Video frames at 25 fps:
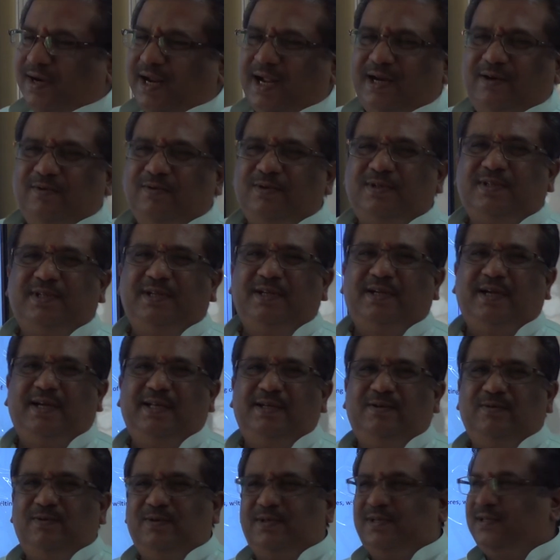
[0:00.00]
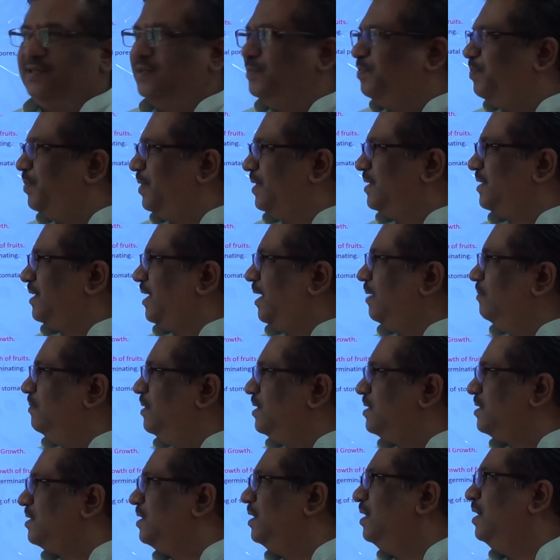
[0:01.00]
I don't prescribe
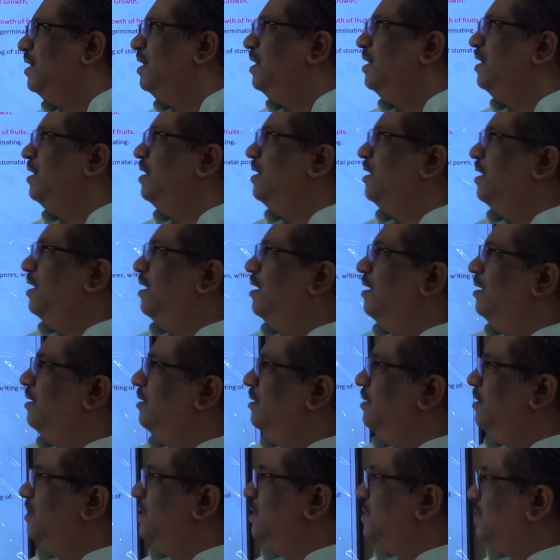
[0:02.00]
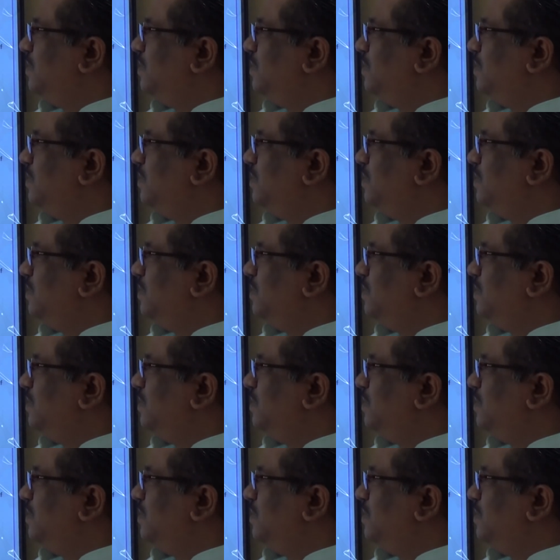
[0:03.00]
this. These